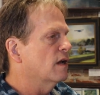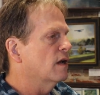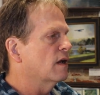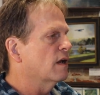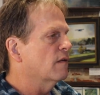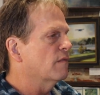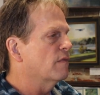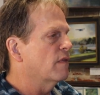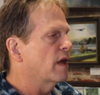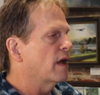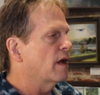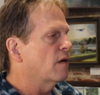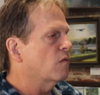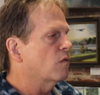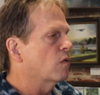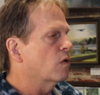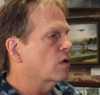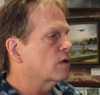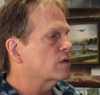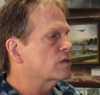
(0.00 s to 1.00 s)
And
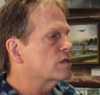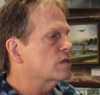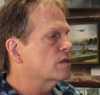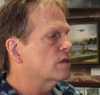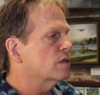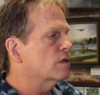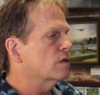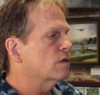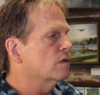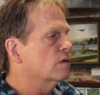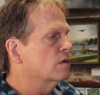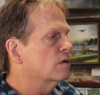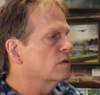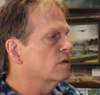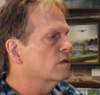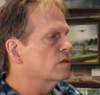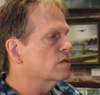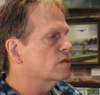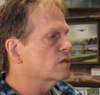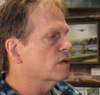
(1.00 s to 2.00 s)
that works too.
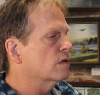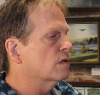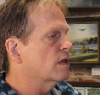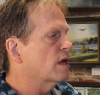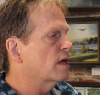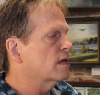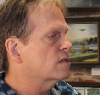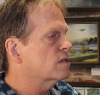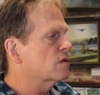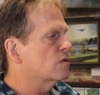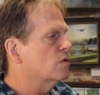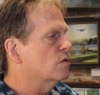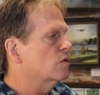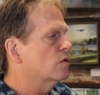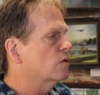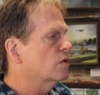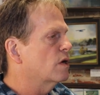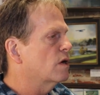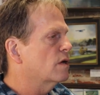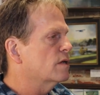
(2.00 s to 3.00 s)
So that's
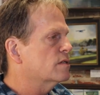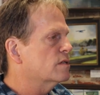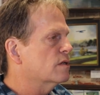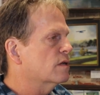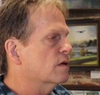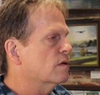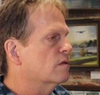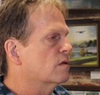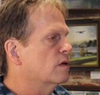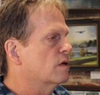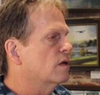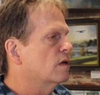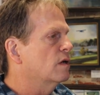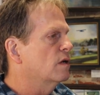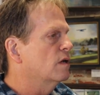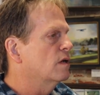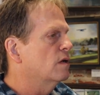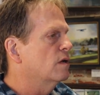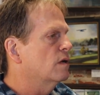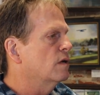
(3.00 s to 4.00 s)
cool also.
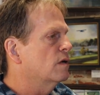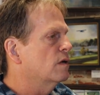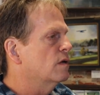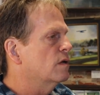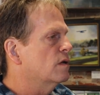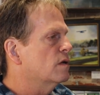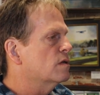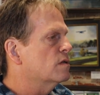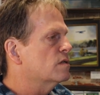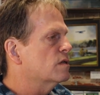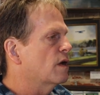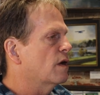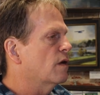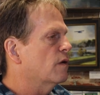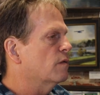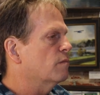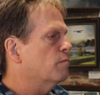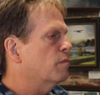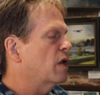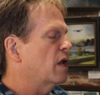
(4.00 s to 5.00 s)

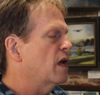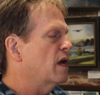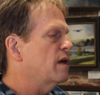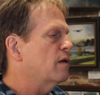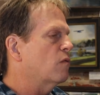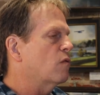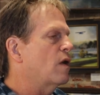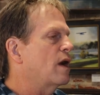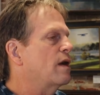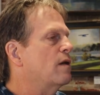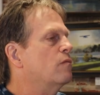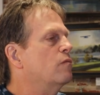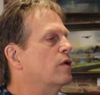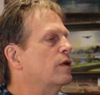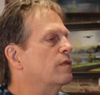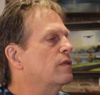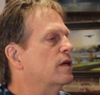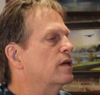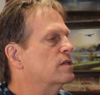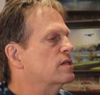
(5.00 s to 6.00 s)
So play around
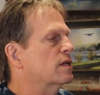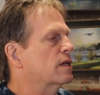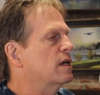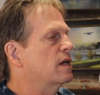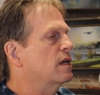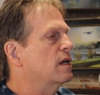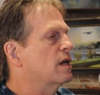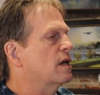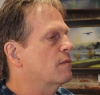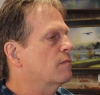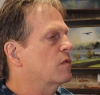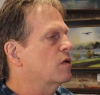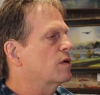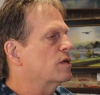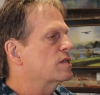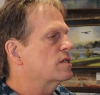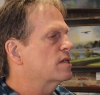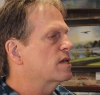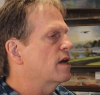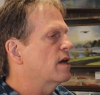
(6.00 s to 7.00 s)
with this. Again, I'm
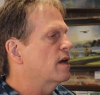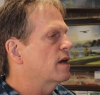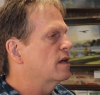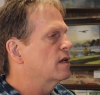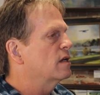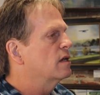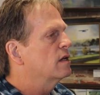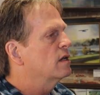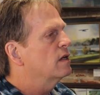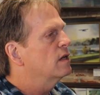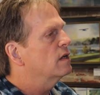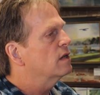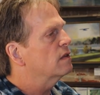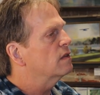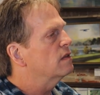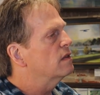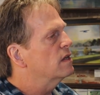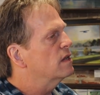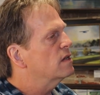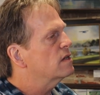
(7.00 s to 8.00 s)
going to say
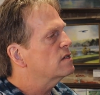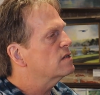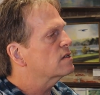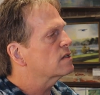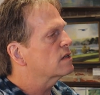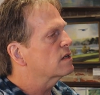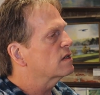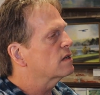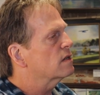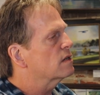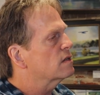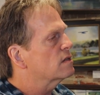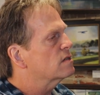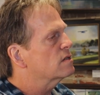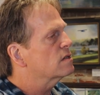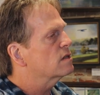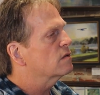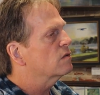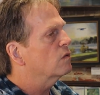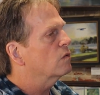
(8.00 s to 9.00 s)
this
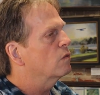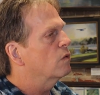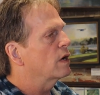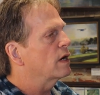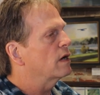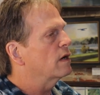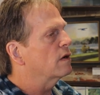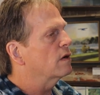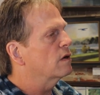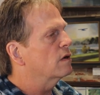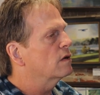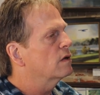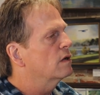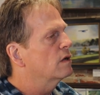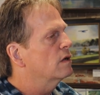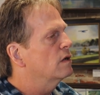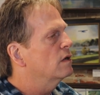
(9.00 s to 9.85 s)
is where